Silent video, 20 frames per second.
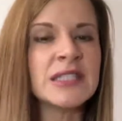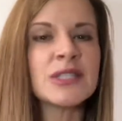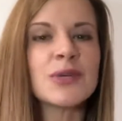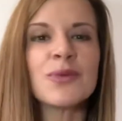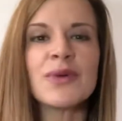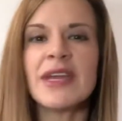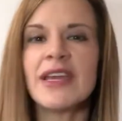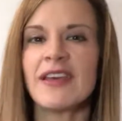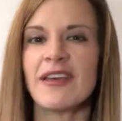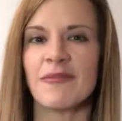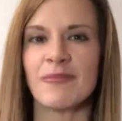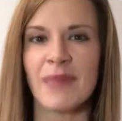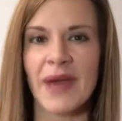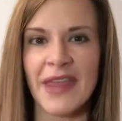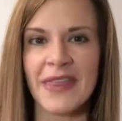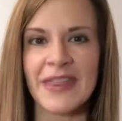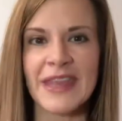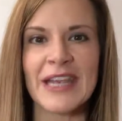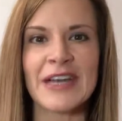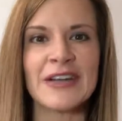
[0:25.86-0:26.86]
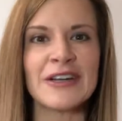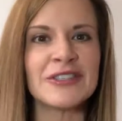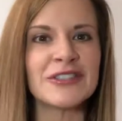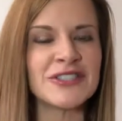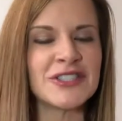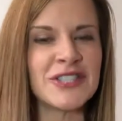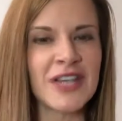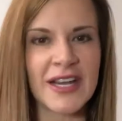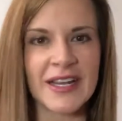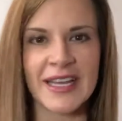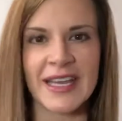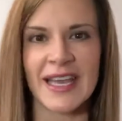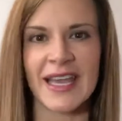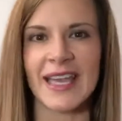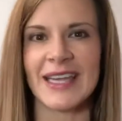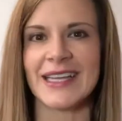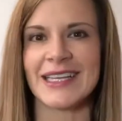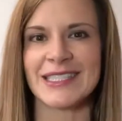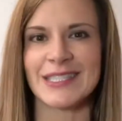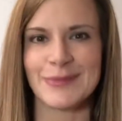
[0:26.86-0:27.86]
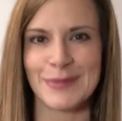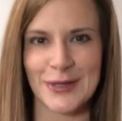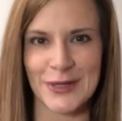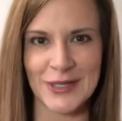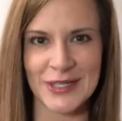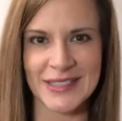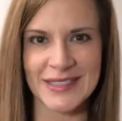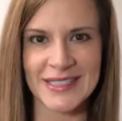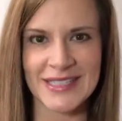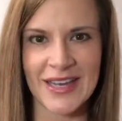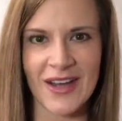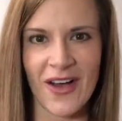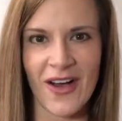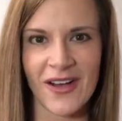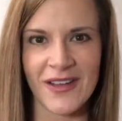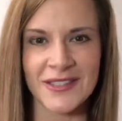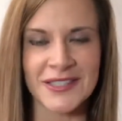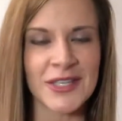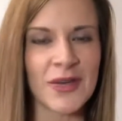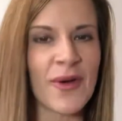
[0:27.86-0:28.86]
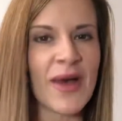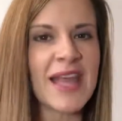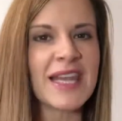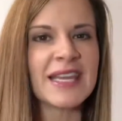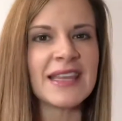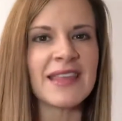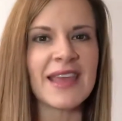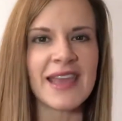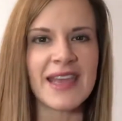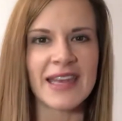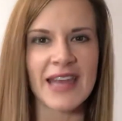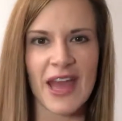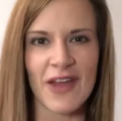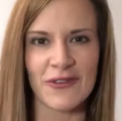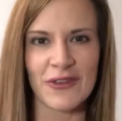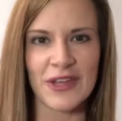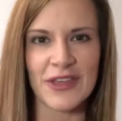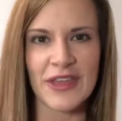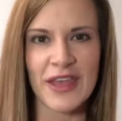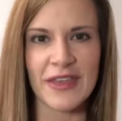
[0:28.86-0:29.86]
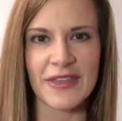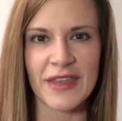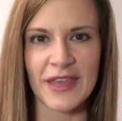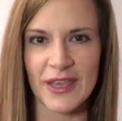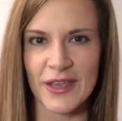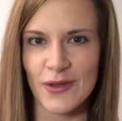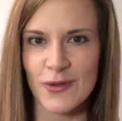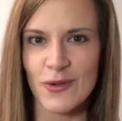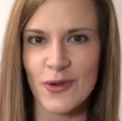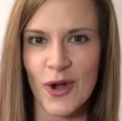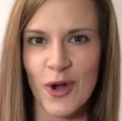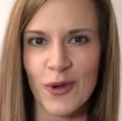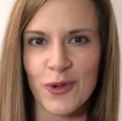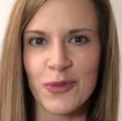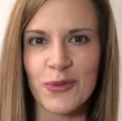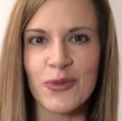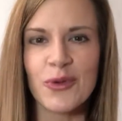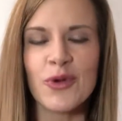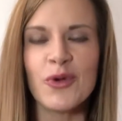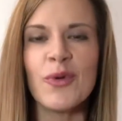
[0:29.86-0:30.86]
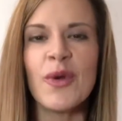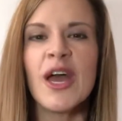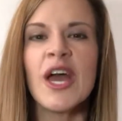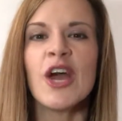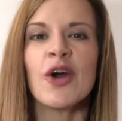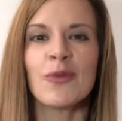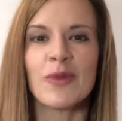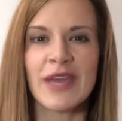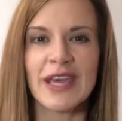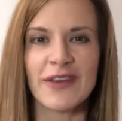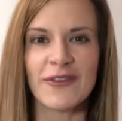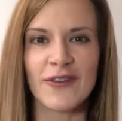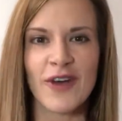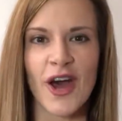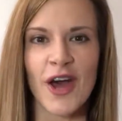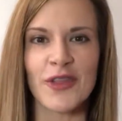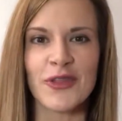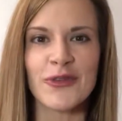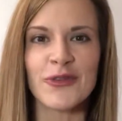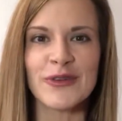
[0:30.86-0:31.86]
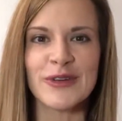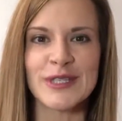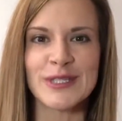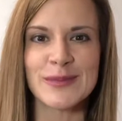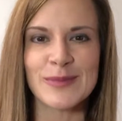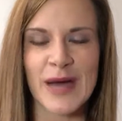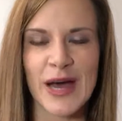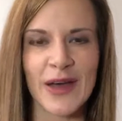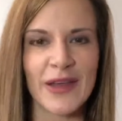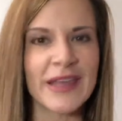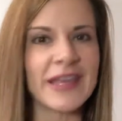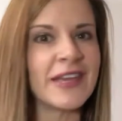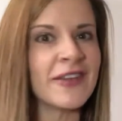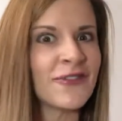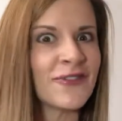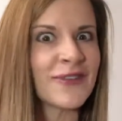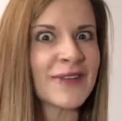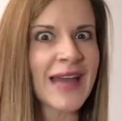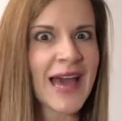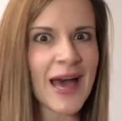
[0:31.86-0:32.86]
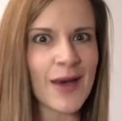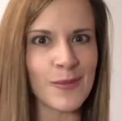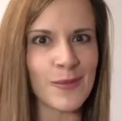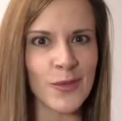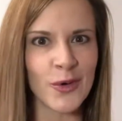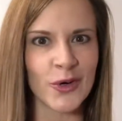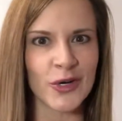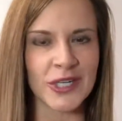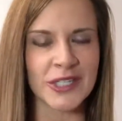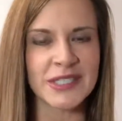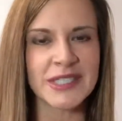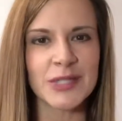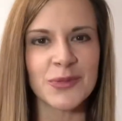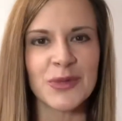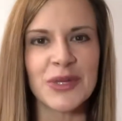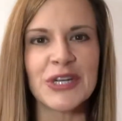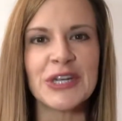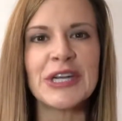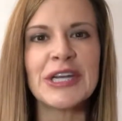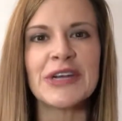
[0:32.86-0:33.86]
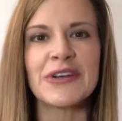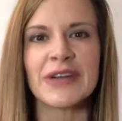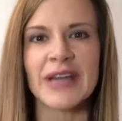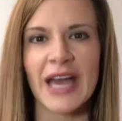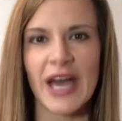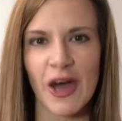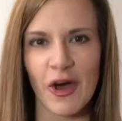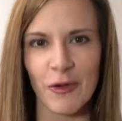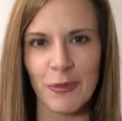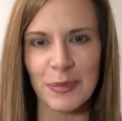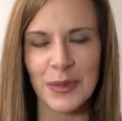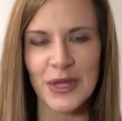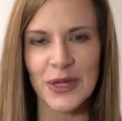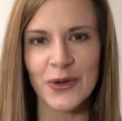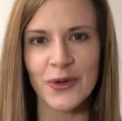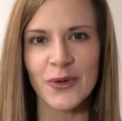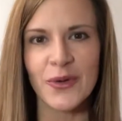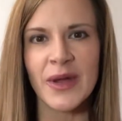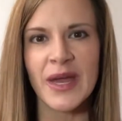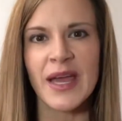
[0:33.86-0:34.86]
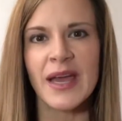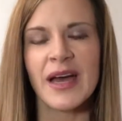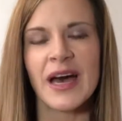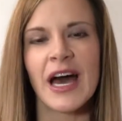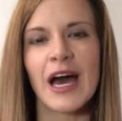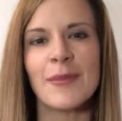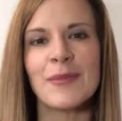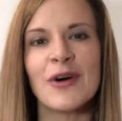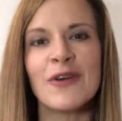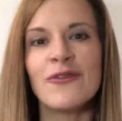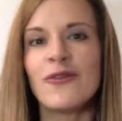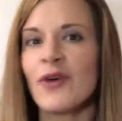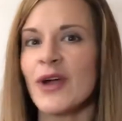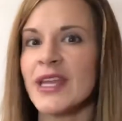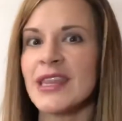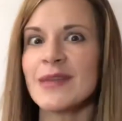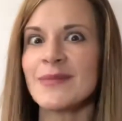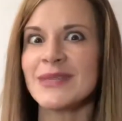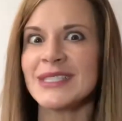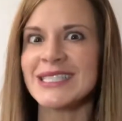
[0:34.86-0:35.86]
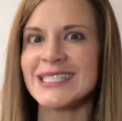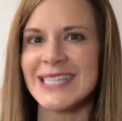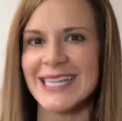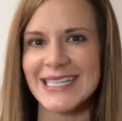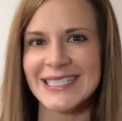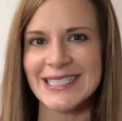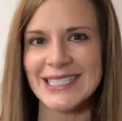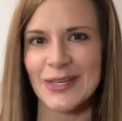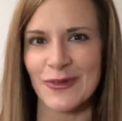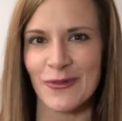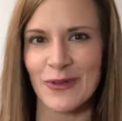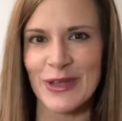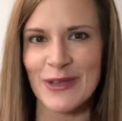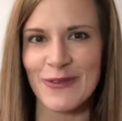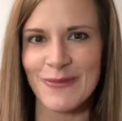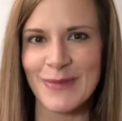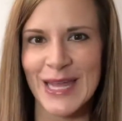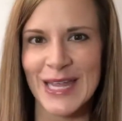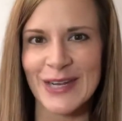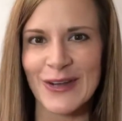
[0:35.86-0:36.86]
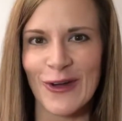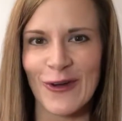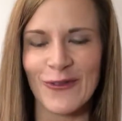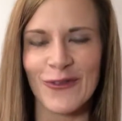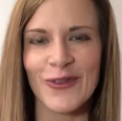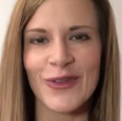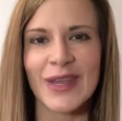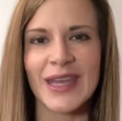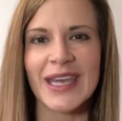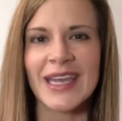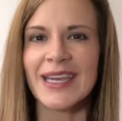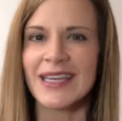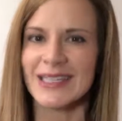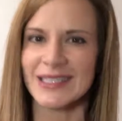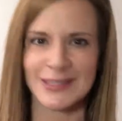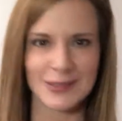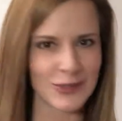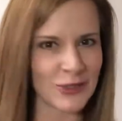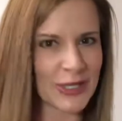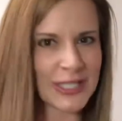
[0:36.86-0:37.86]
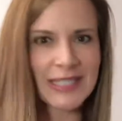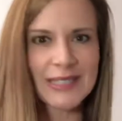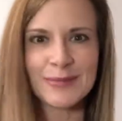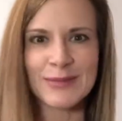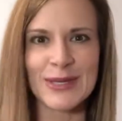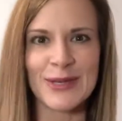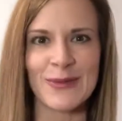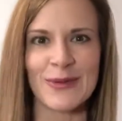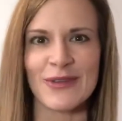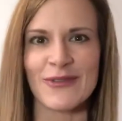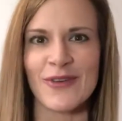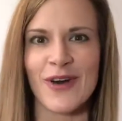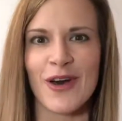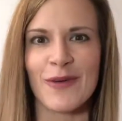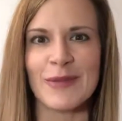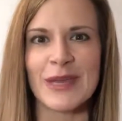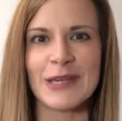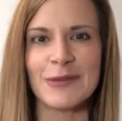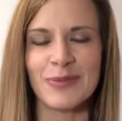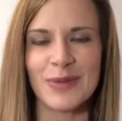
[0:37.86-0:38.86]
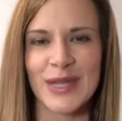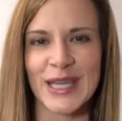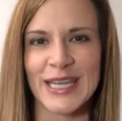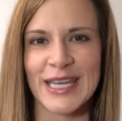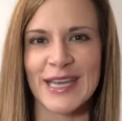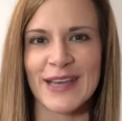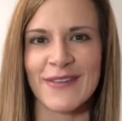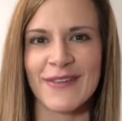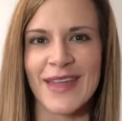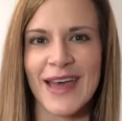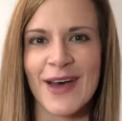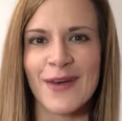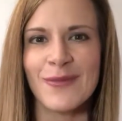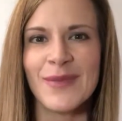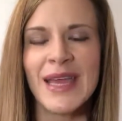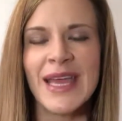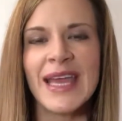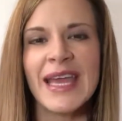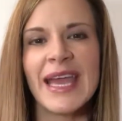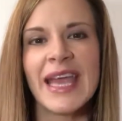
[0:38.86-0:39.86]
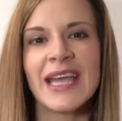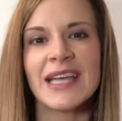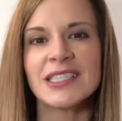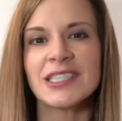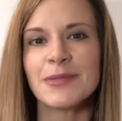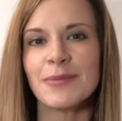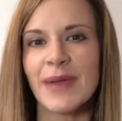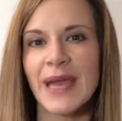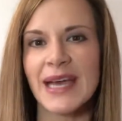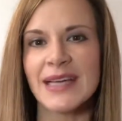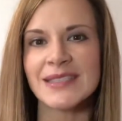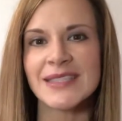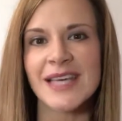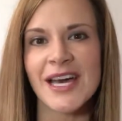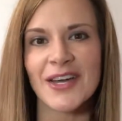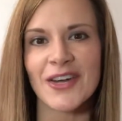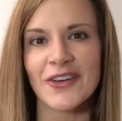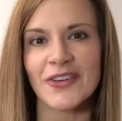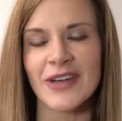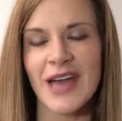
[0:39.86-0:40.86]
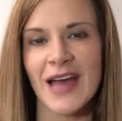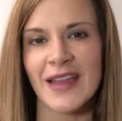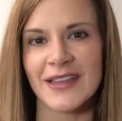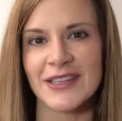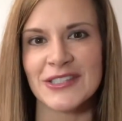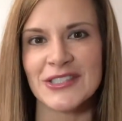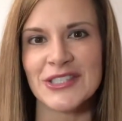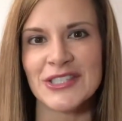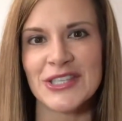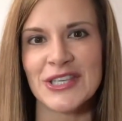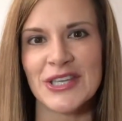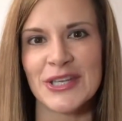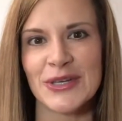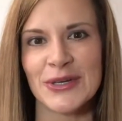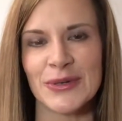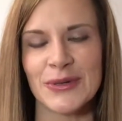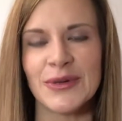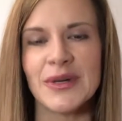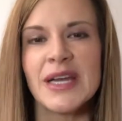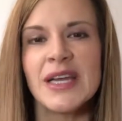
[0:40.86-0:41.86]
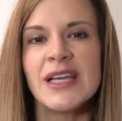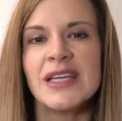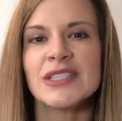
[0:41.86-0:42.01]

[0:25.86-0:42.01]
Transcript: So we have been there, done it, and experienced it all. So anything and everything that you go through, we have gone through as well, if not more. So we're here to help you avoid the mistakes that we've made, hopefully, because trust me, we've all made plenty of them, and to pass on our knowledge to you.